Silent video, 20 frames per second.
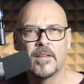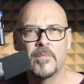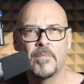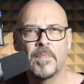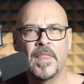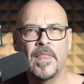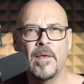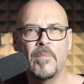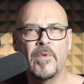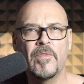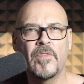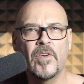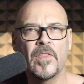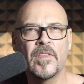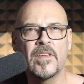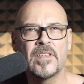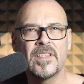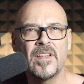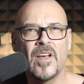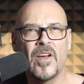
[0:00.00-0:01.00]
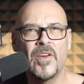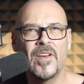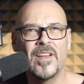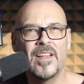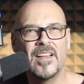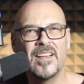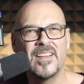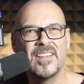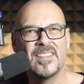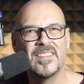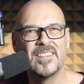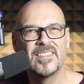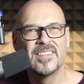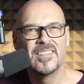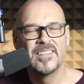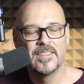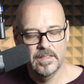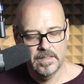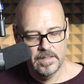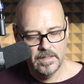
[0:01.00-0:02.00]
But then we've got this note.
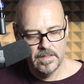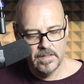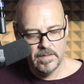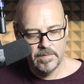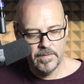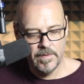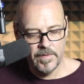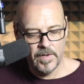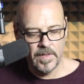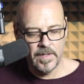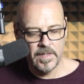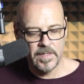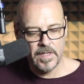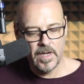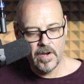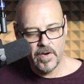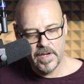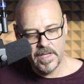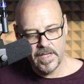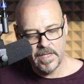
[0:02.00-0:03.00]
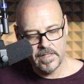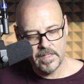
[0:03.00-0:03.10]
We've got this note here.